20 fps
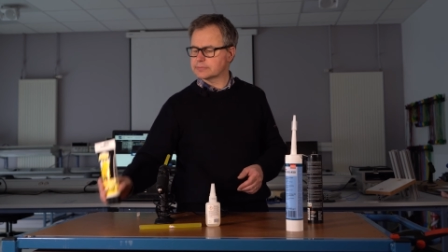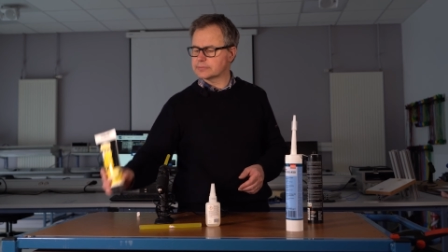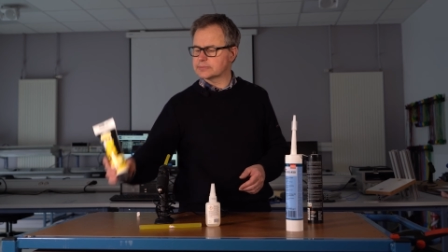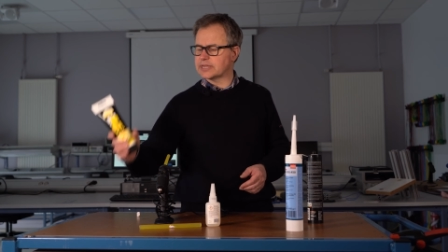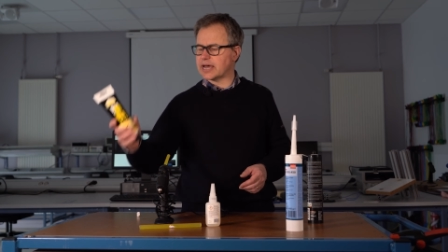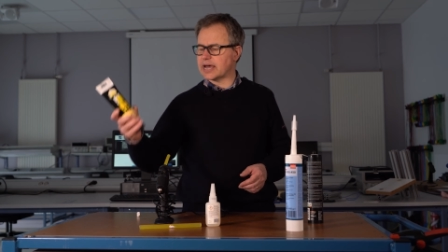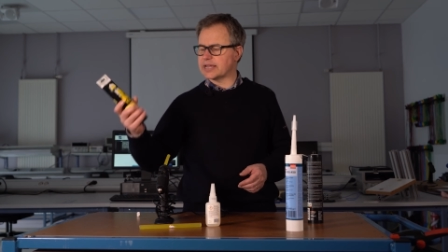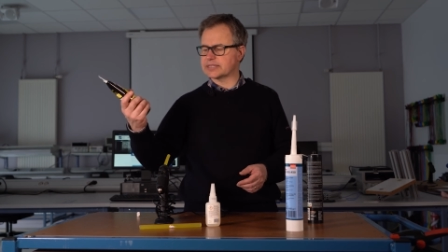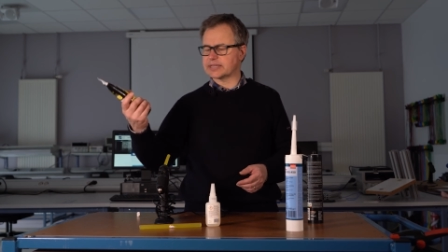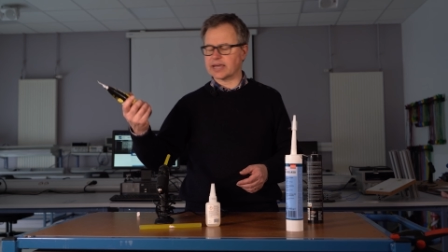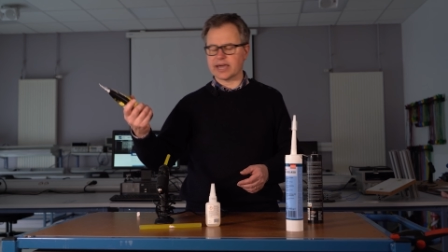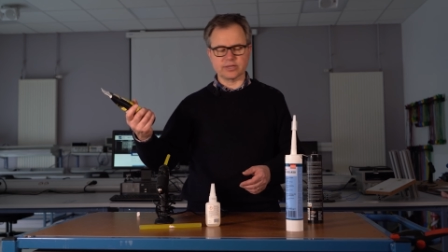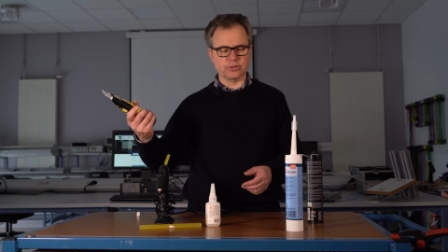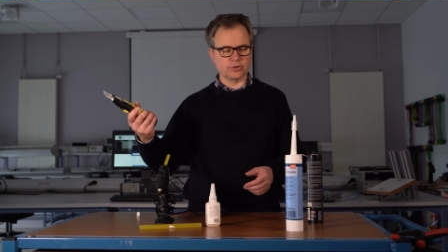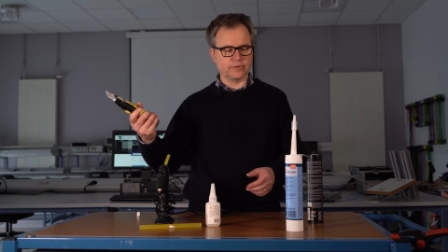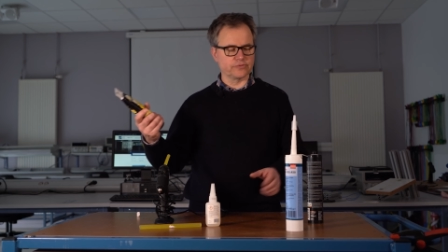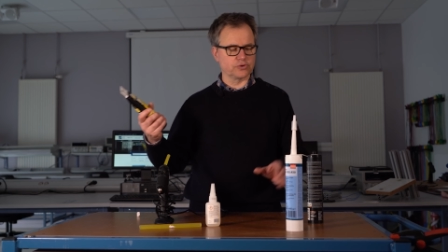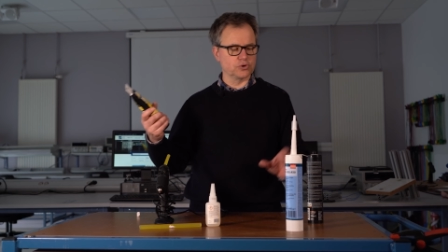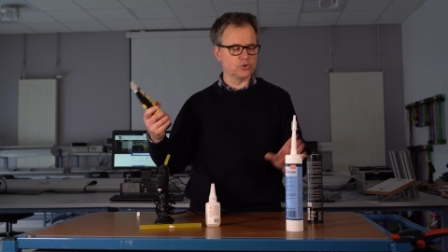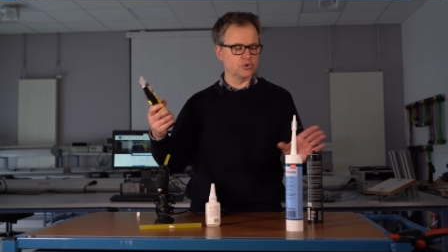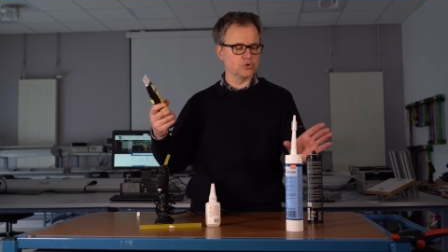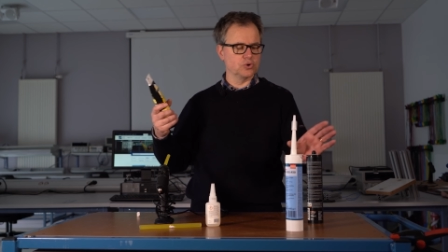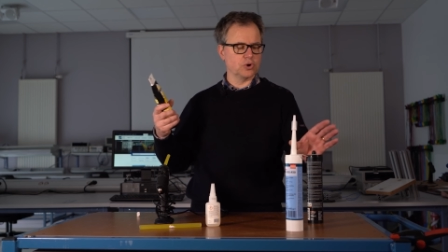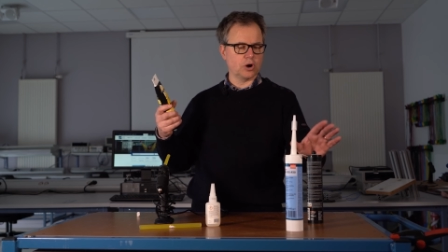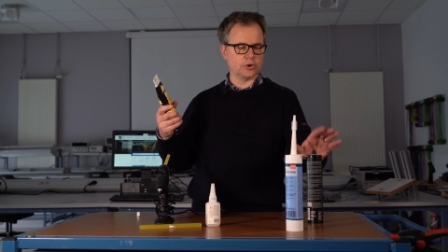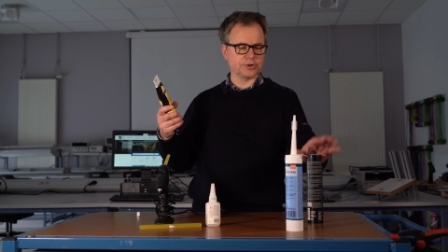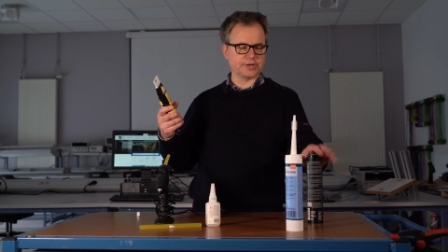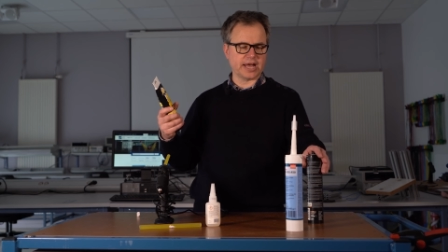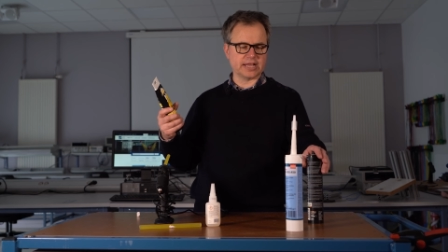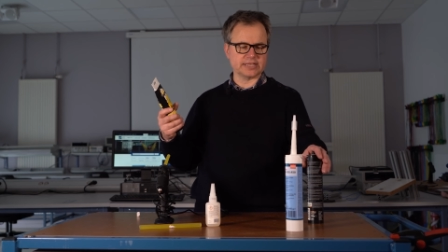that kind of glue
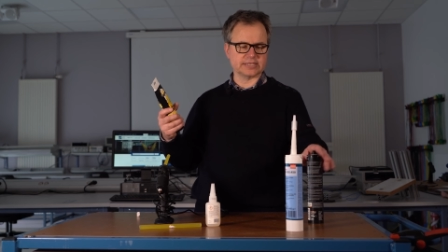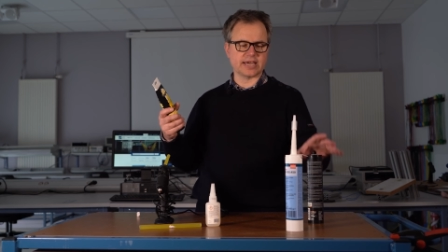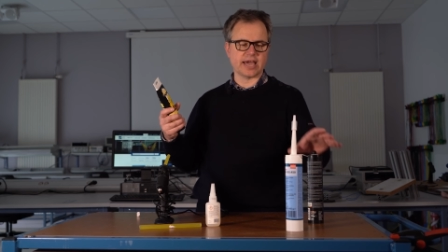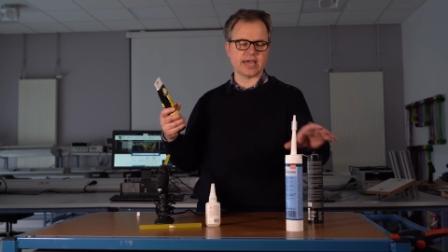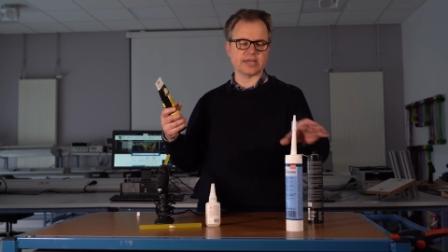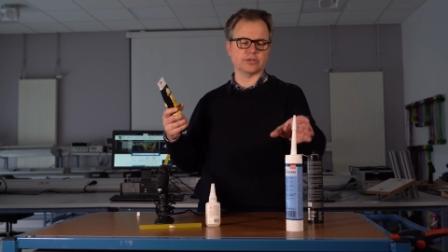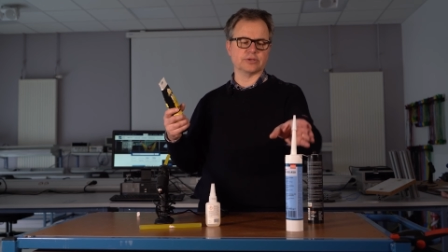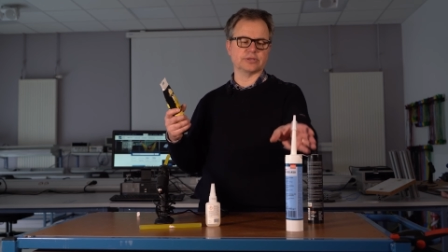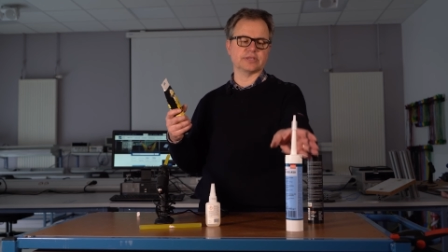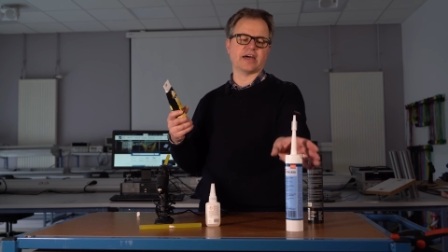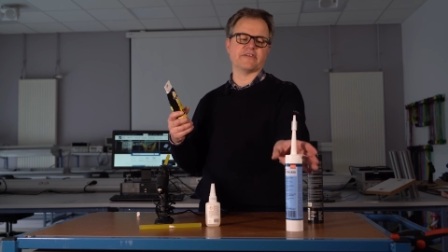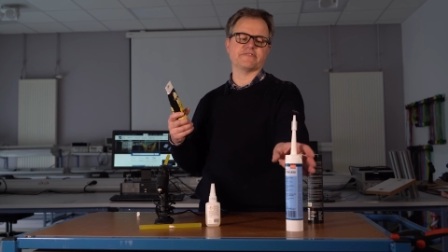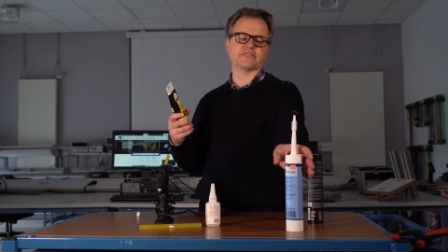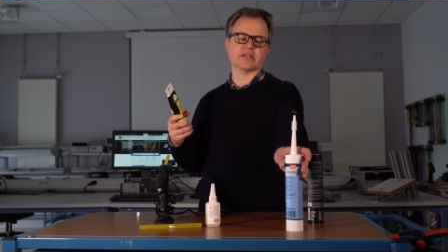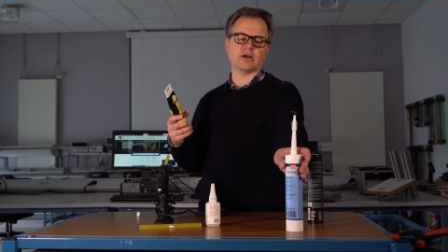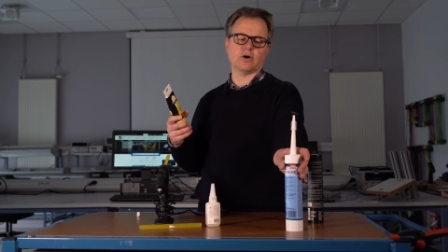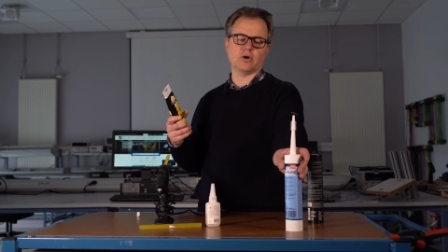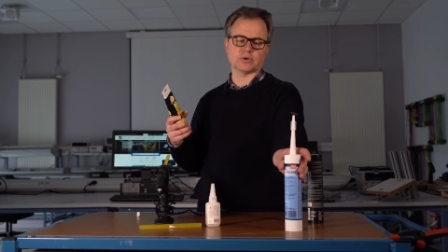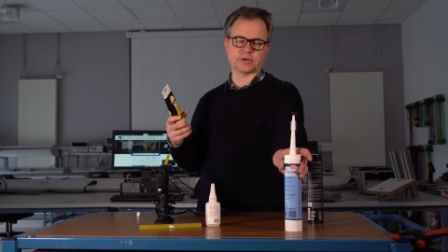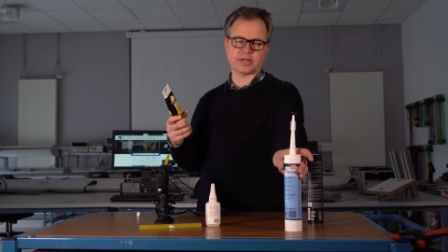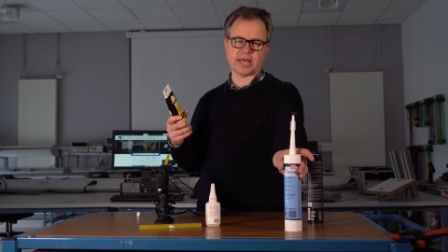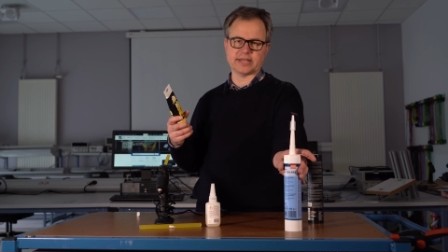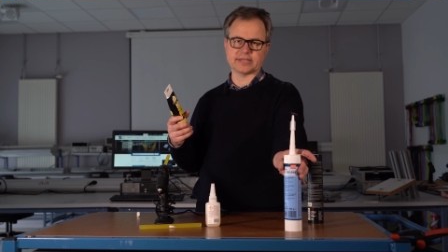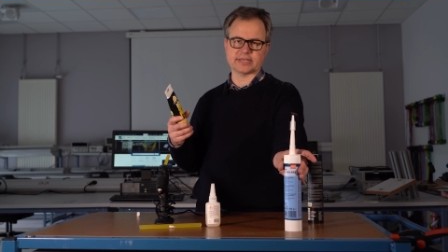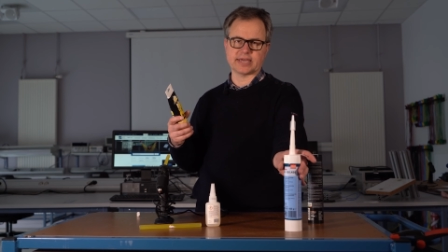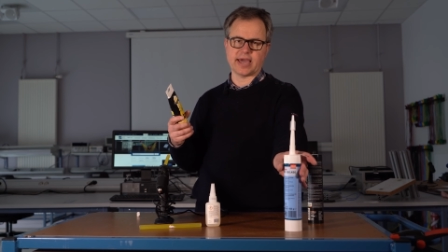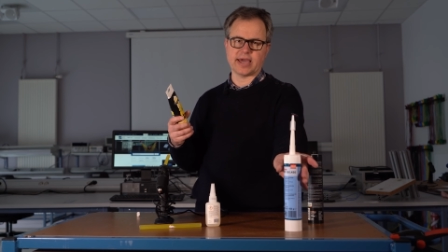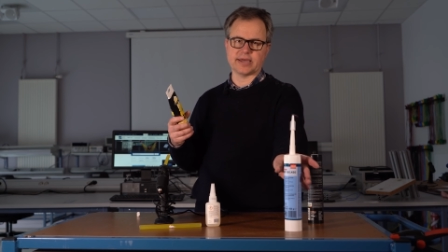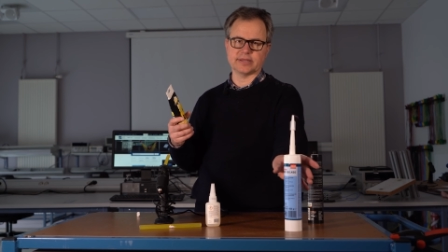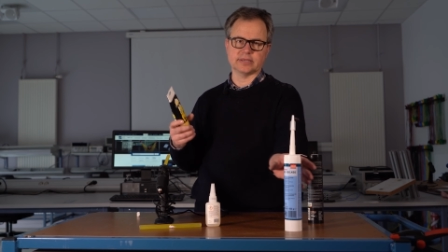or that kind or
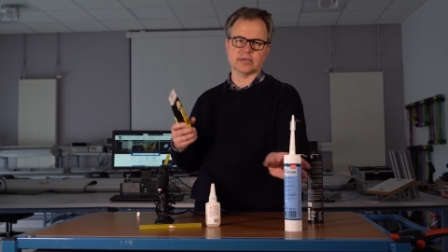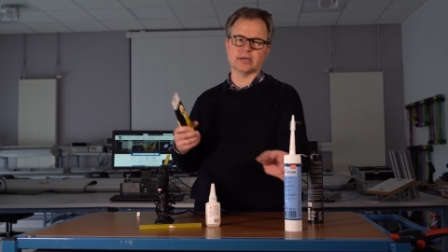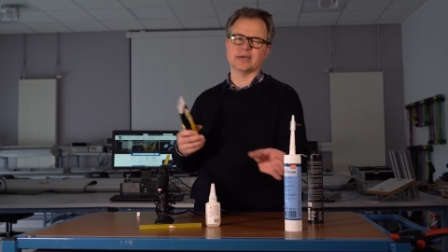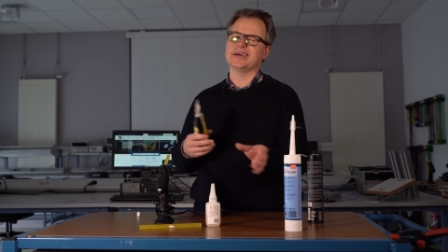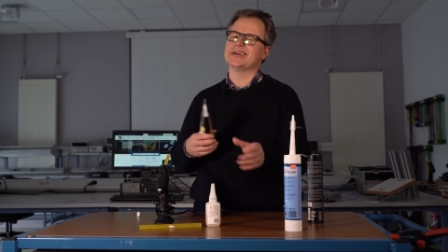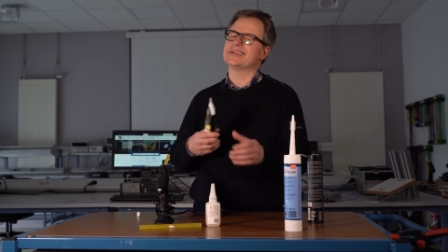that kind